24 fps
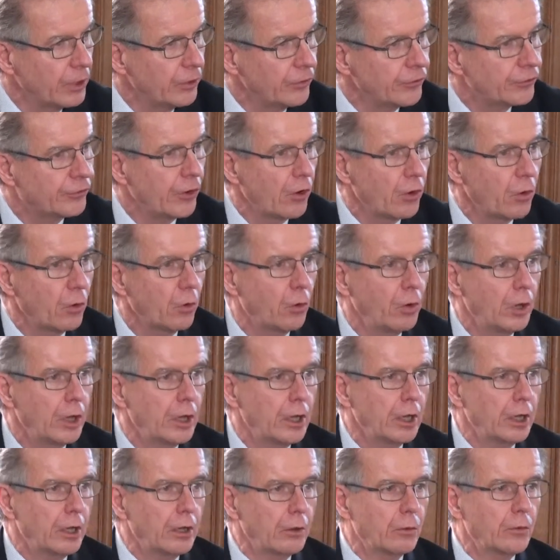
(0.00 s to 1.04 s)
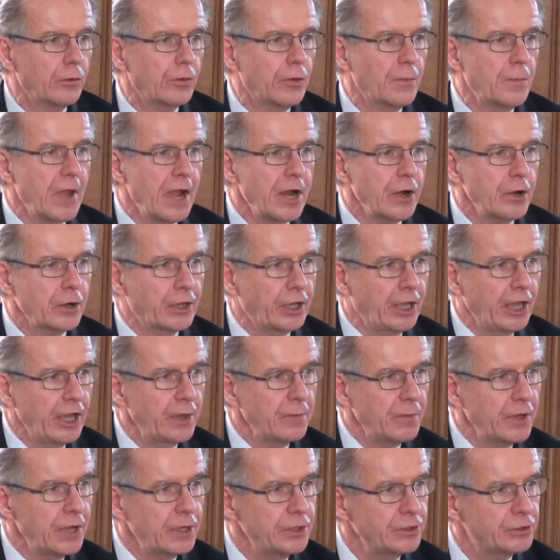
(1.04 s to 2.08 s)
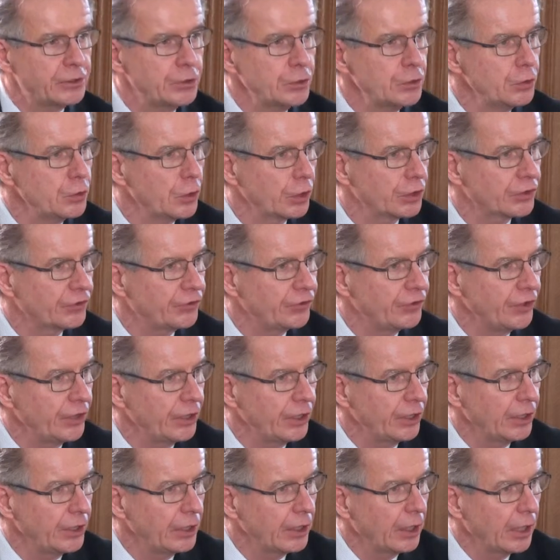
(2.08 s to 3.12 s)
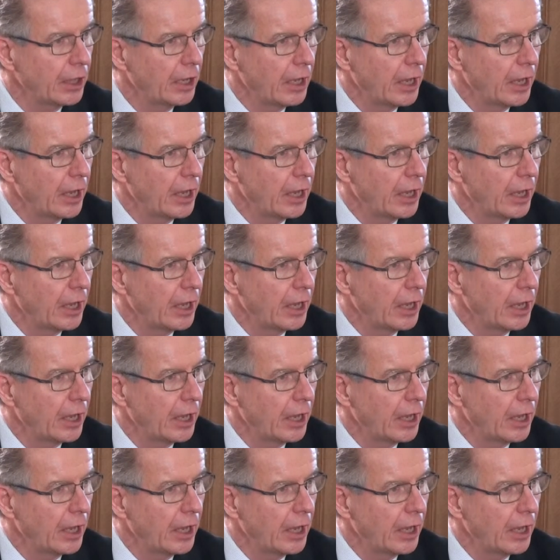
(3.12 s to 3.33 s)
So the mayor came into New York City